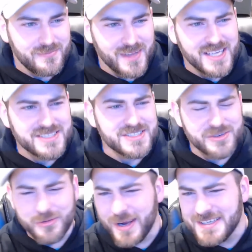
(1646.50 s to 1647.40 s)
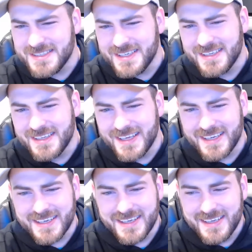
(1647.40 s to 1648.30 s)
And it's just crazy.
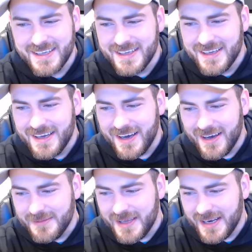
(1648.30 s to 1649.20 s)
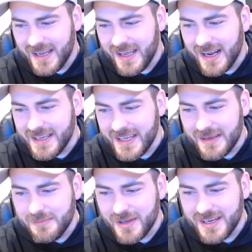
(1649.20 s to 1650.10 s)
Like, and I get
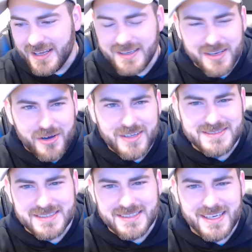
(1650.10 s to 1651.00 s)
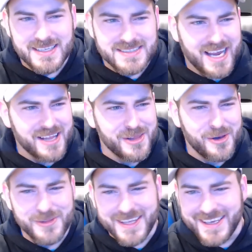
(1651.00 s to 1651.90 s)
it, but it's kind of
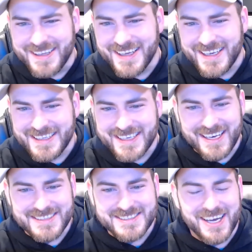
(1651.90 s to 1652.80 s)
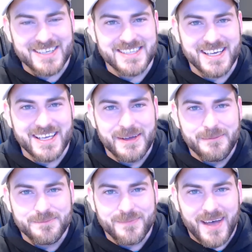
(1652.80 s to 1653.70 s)
lonely. Like, it kind of sucks. Like,
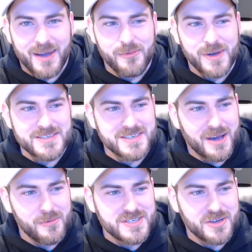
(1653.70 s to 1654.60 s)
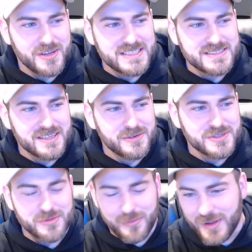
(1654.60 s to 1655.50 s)
I wish all these little
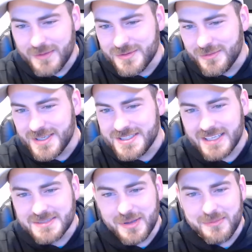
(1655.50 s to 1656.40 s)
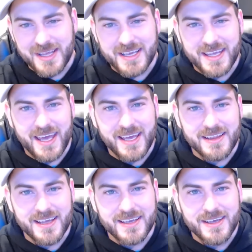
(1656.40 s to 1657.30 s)
shrimp clubs would reach out to me and be like, hey,
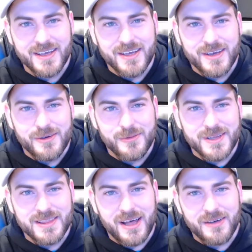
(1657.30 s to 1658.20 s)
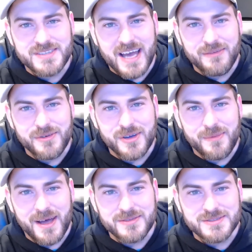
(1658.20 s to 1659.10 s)
like, we'd love to have you
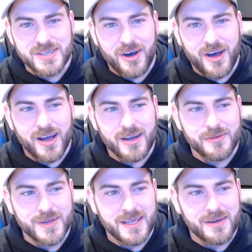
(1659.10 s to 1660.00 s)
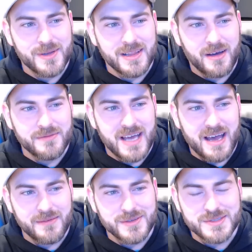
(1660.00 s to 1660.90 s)
come out and talk. We'd love to
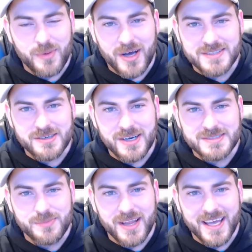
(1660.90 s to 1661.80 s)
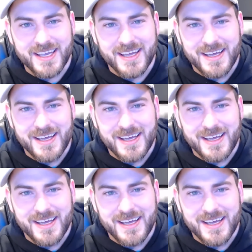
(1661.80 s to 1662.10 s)
have you sponsor us. But like